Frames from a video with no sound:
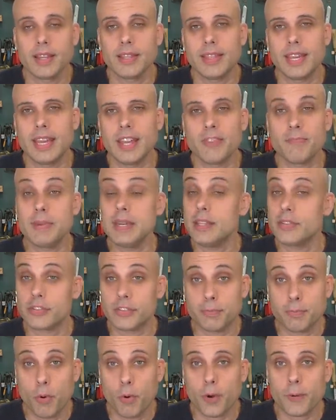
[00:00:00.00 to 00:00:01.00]
They give me the
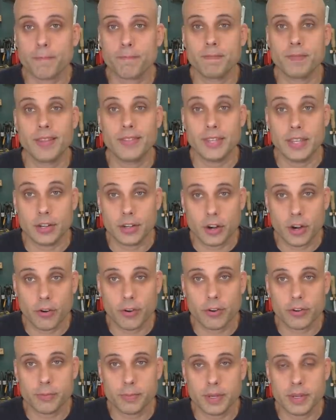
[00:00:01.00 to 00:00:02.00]
support and the
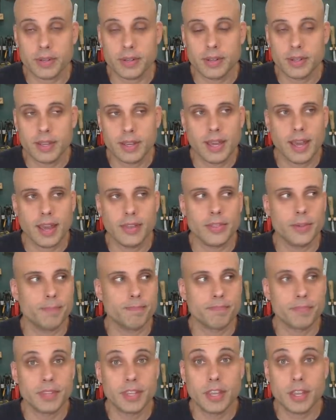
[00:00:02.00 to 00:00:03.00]
encouragement and
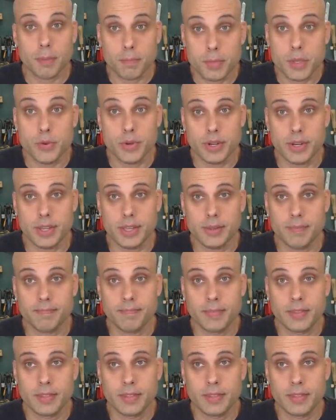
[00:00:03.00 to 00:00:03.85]
the community